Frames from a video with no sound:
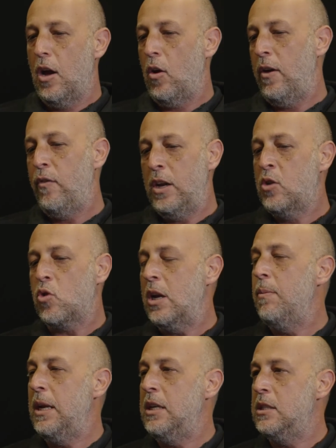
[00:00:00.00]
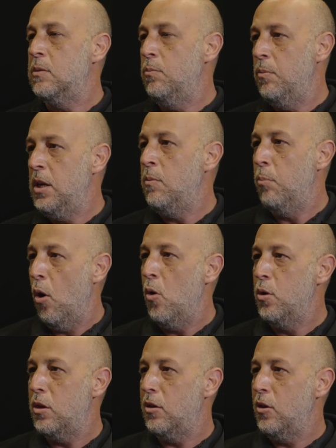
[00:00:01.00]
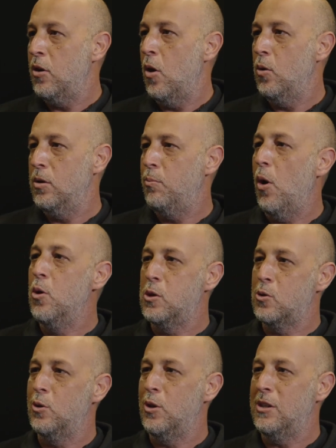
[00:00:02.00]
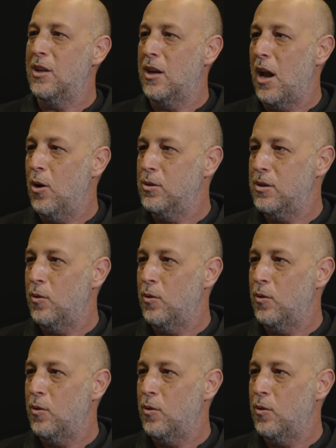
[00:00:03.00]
is in both, you know, both Studio in the Clouds.